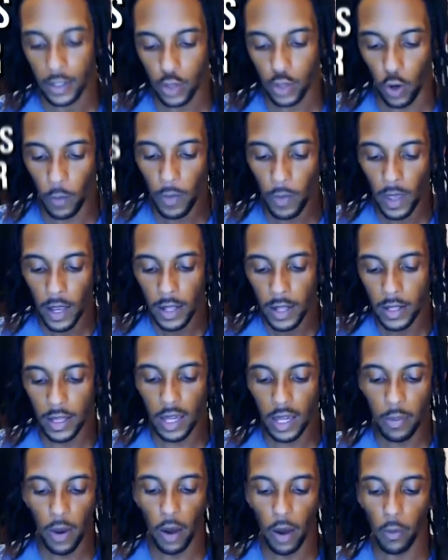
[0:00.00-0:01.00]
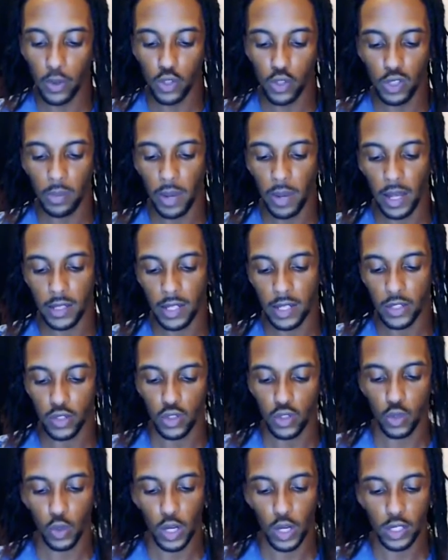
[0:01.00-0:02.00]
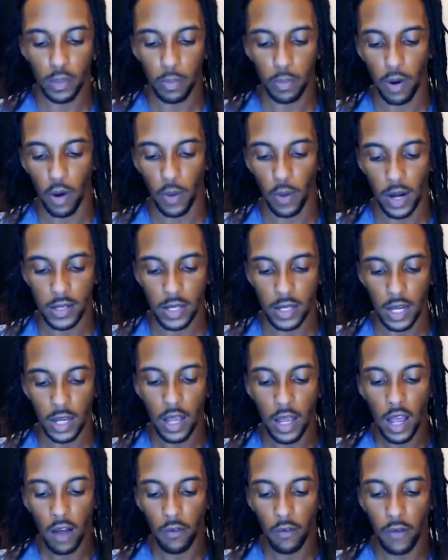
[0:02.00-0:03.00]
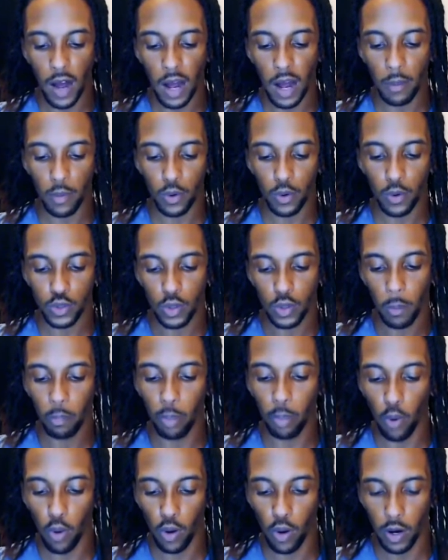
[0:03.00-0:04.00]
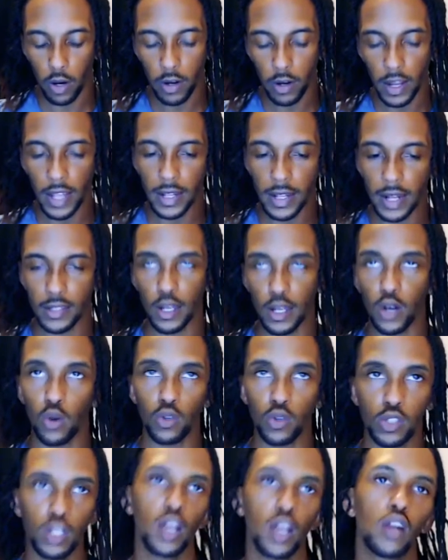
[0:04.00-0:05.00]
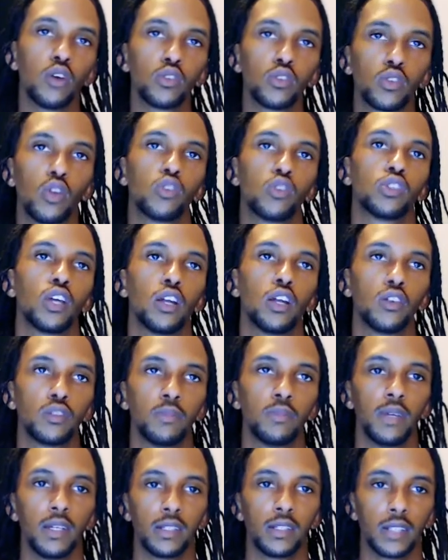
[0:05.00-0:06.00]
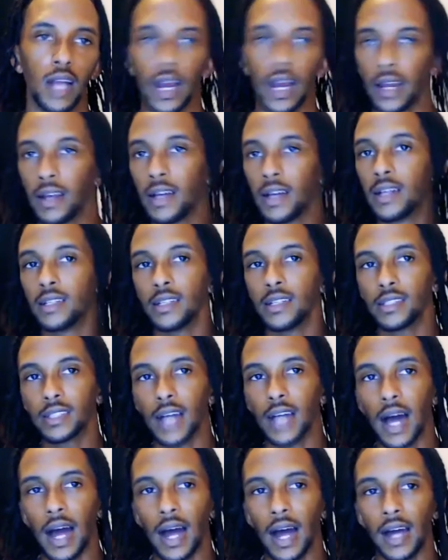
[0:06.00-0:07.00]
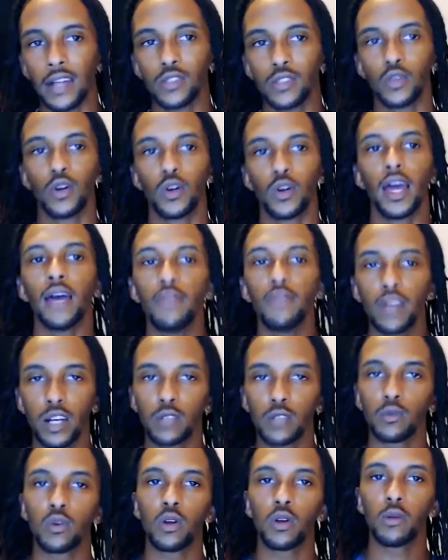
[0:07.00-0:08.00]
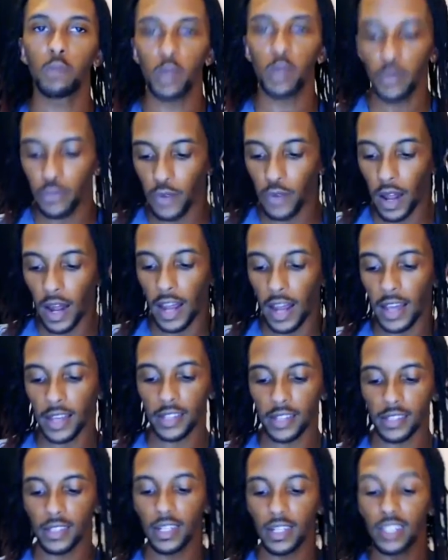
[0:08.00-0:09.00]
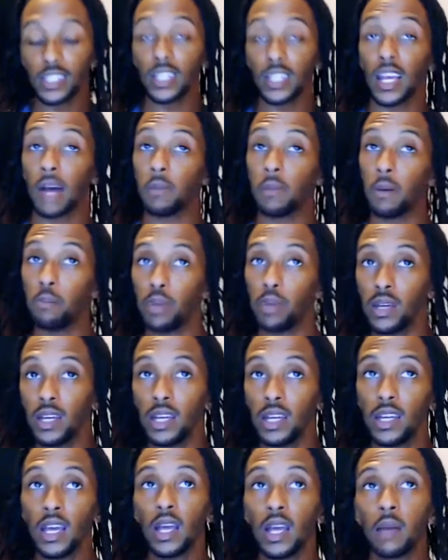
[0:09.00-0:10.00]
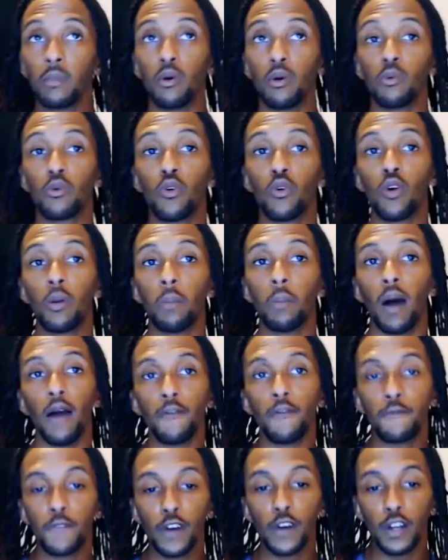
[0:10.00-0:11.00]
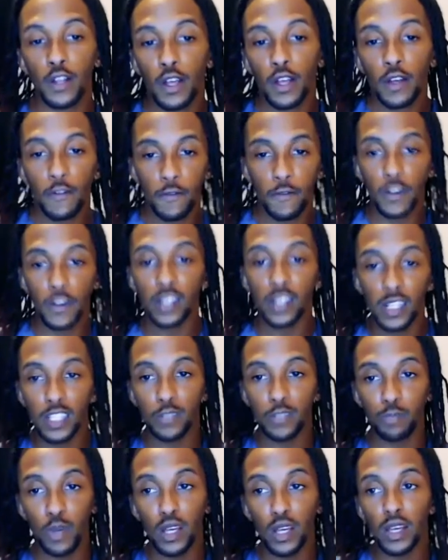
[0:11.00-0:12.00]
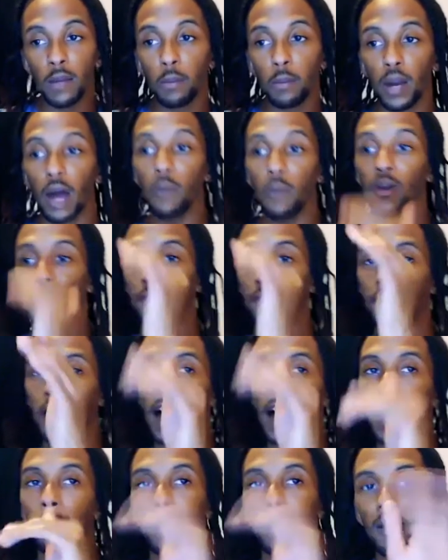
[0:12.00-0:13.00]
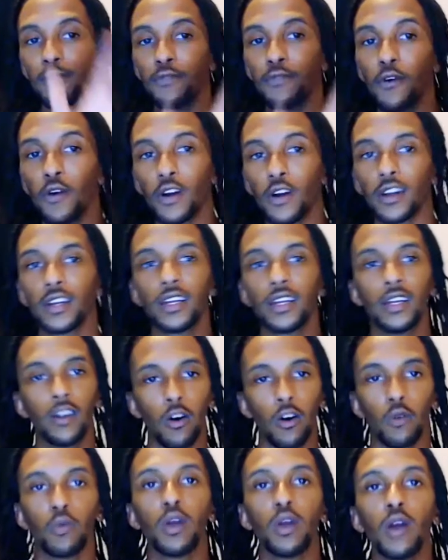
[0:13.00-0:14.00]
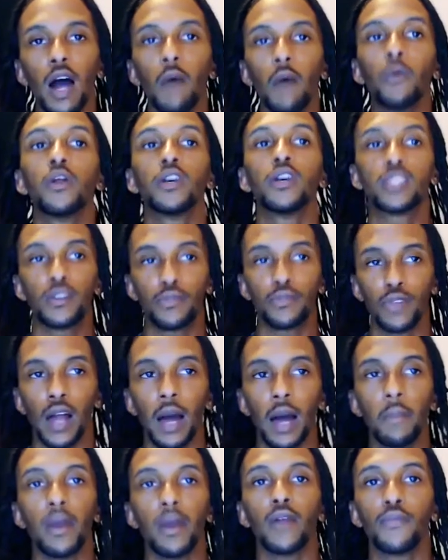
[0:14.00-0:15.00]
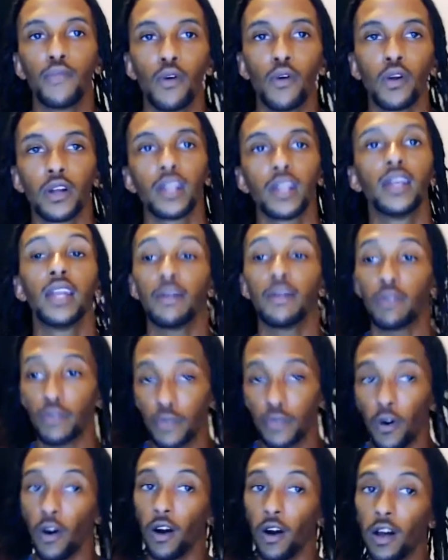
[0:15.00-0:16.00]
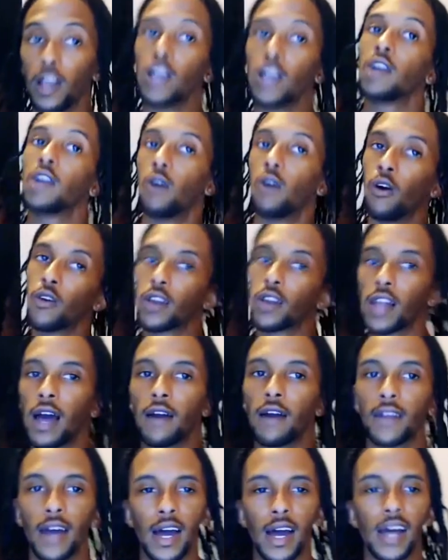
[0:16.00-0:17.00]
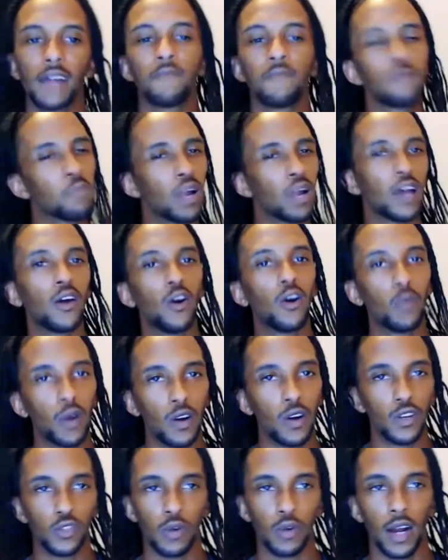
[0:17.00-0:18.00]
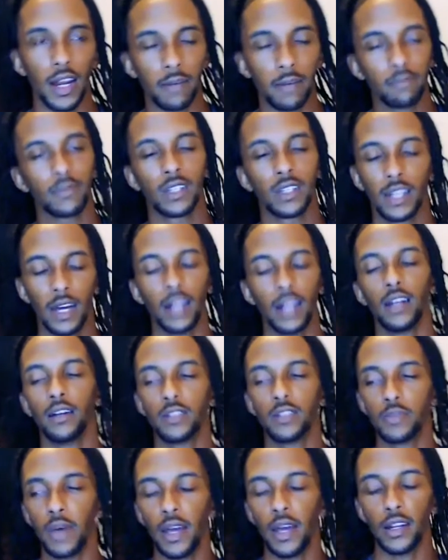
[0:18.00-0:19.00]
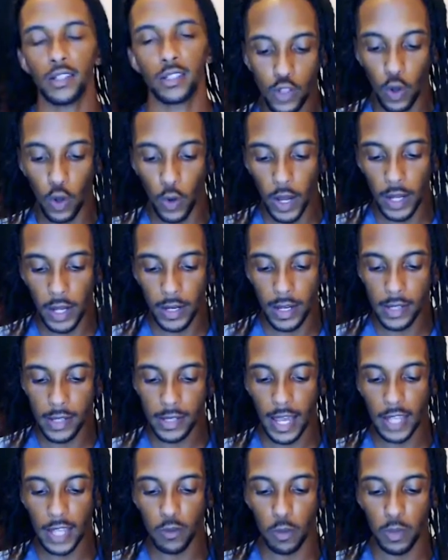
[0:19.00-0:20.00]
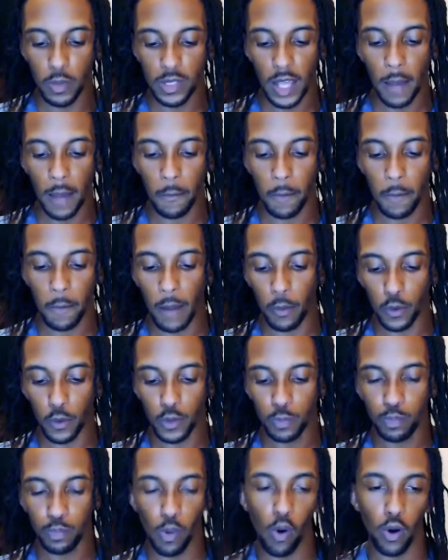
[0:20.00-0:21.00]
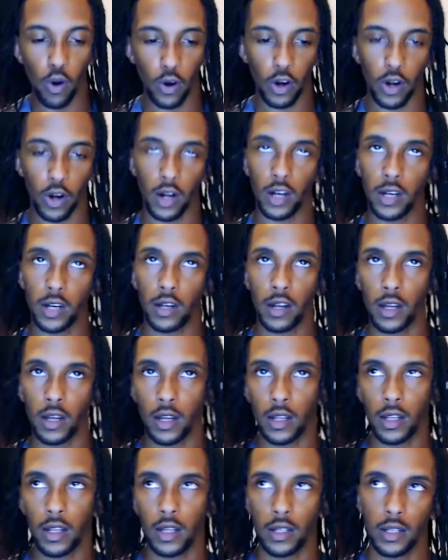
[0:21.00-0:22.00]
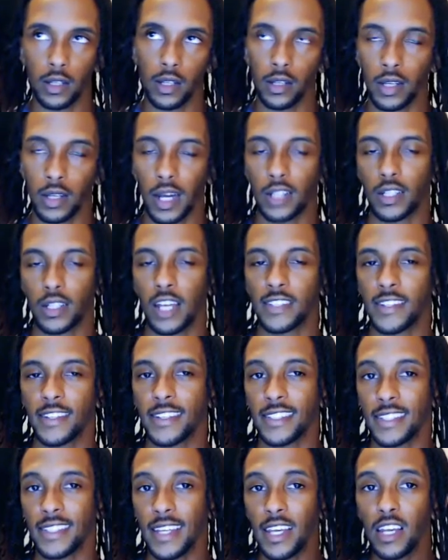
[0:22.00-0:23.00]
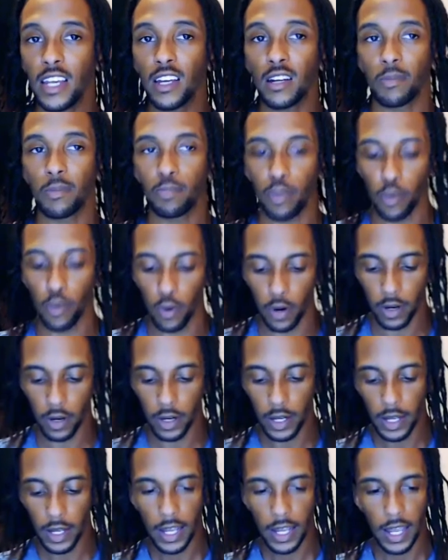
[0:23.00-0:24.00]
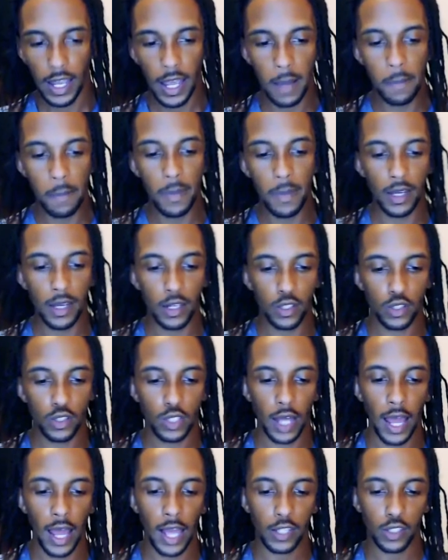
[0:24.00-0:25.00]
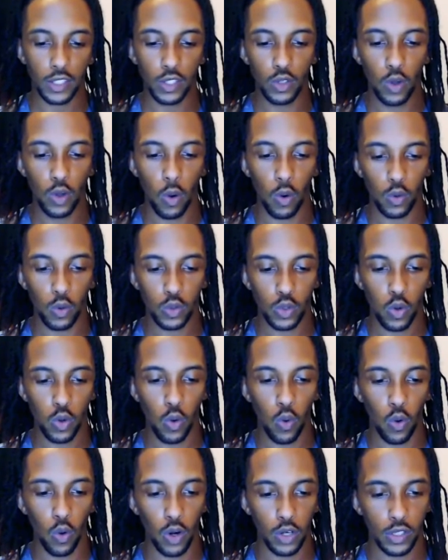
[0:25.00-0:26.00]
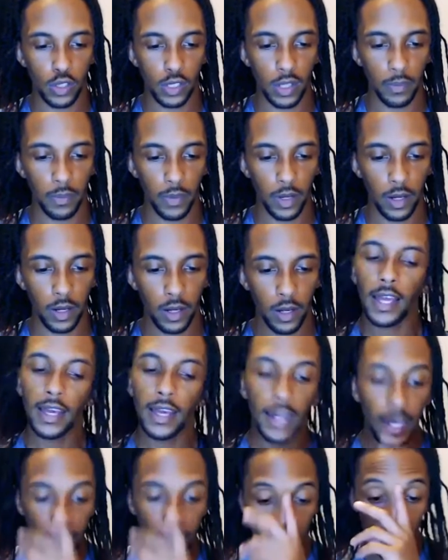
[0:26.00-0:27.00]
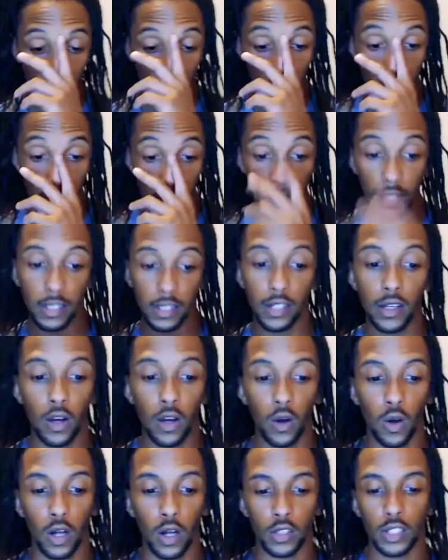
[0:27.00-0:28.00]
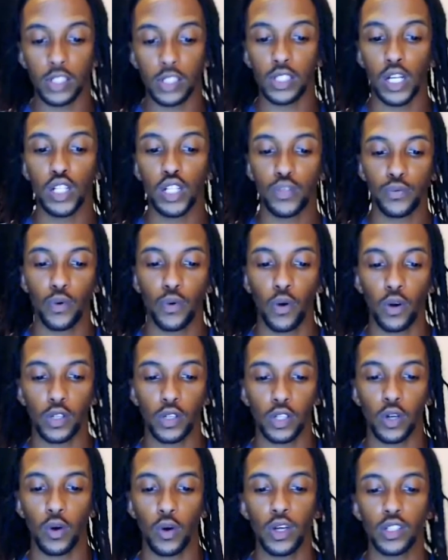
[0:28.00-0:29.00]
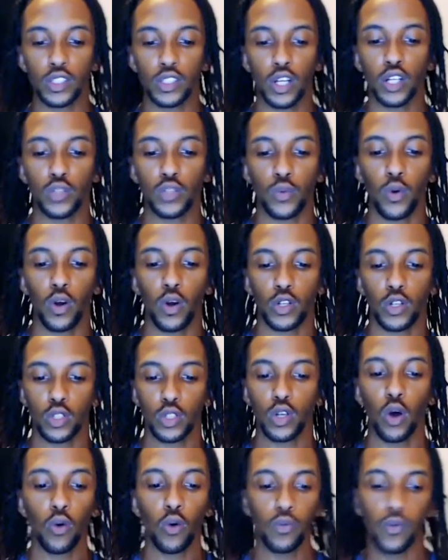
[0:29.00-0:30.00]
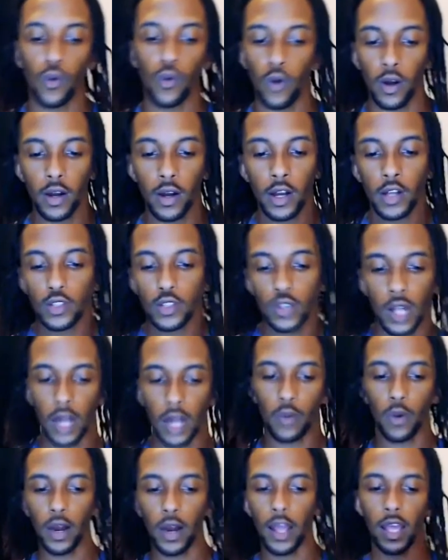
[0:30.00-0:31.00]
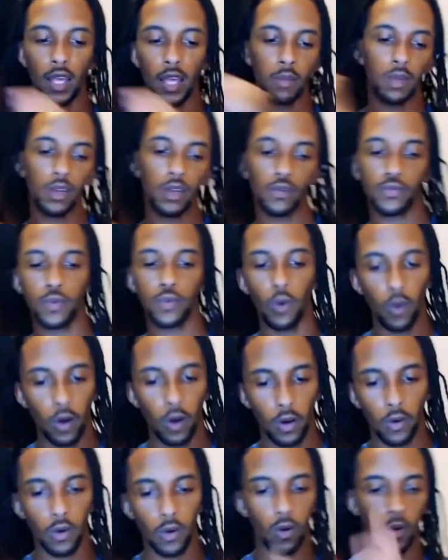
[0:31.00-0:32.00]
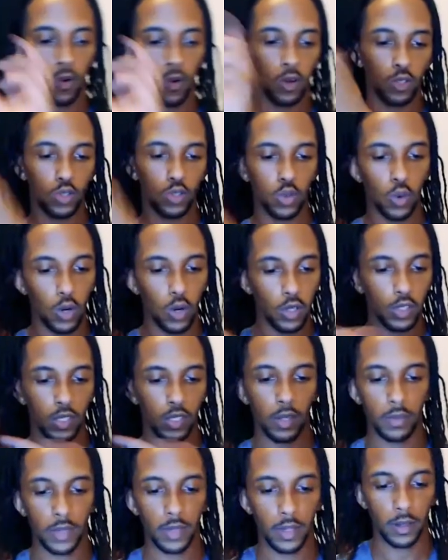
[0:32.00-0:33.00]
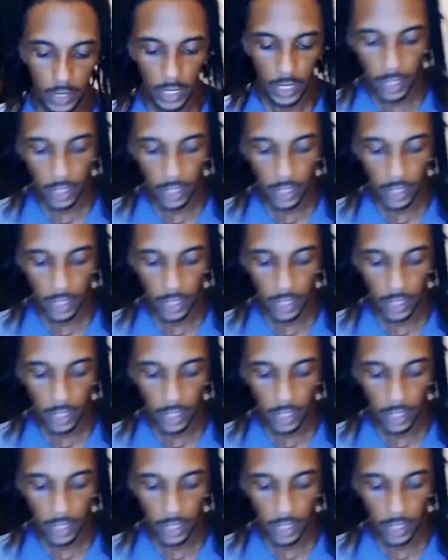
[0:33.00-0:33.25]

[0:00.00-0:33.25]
So the key part I want you to pay attention to is the part where I say vamos por, and then I say los cielos. Los cielos means like the skies or heaven, because we're going to be flying. Because initially I'm a bee, but I'm going by foot, physically speaking. But I want to fly metaphorically, I want us to fly metaphorically and never fall. On cloud nine, play on words, right? I love Spanish. So in this case, when we say vamos por, or the conjugation is ir por, it means to actually go towards something. It can actually, you can say to go, to search for, to go in search for, or to go for. So like we're aiming for or going towards something.